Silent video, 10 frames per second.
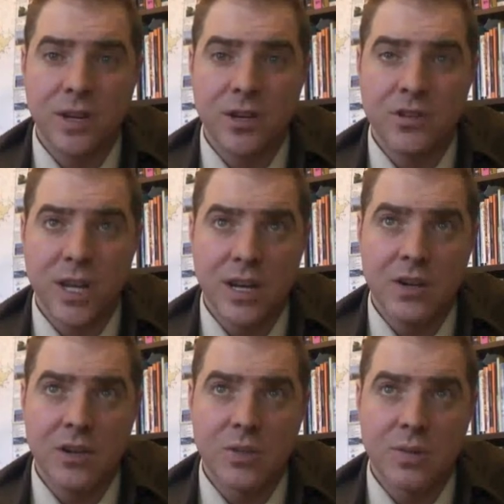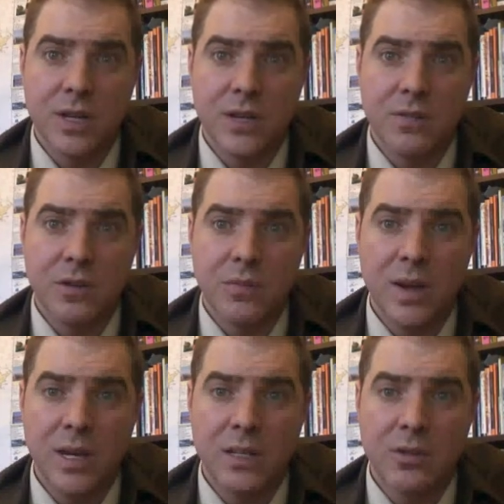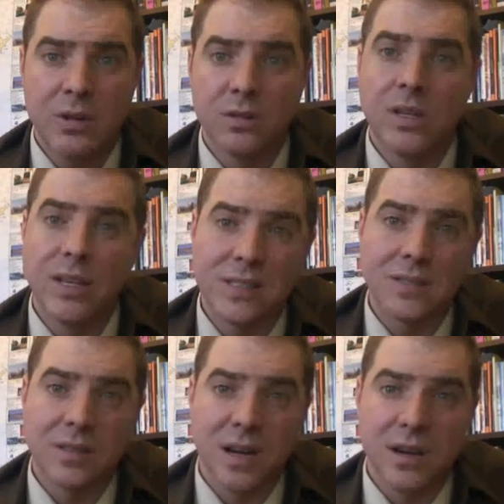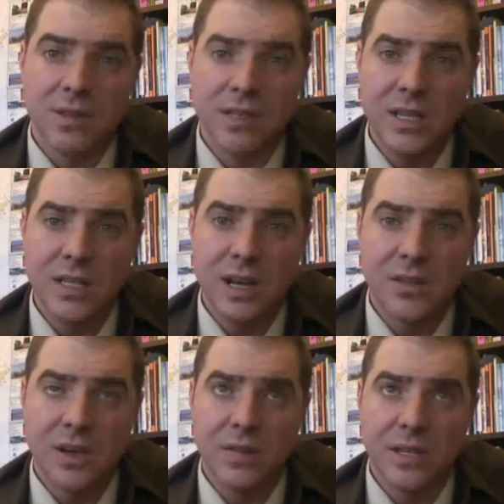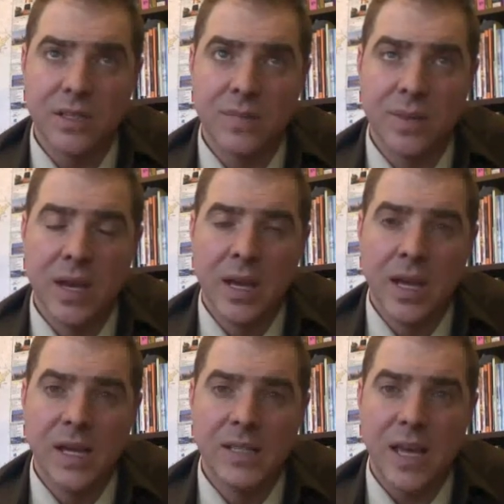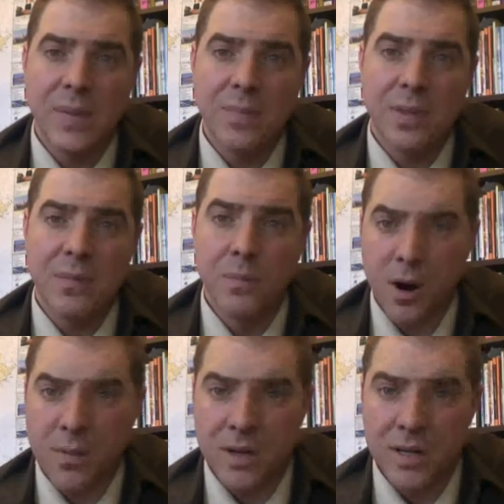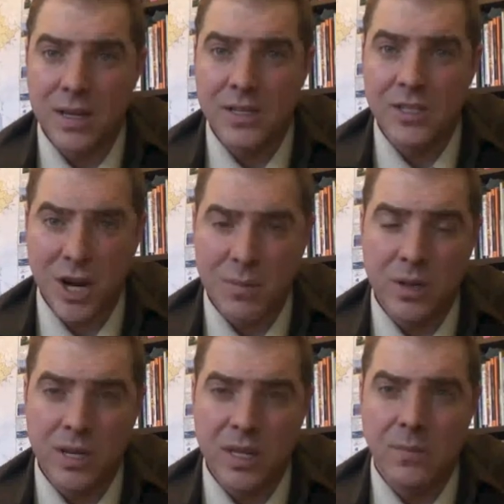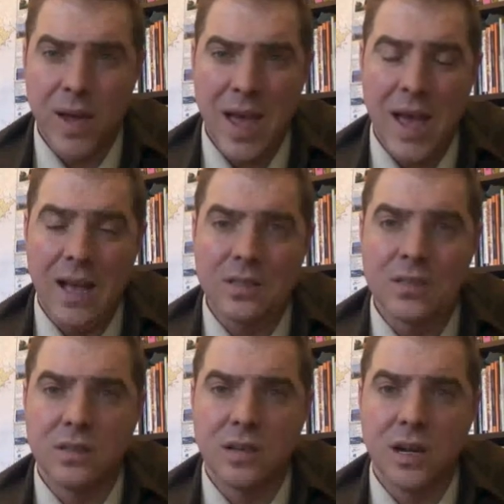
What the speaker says: to understand, and I'll explain in a few minutes, or list kind of the details of this, is that Burma, generally in the past,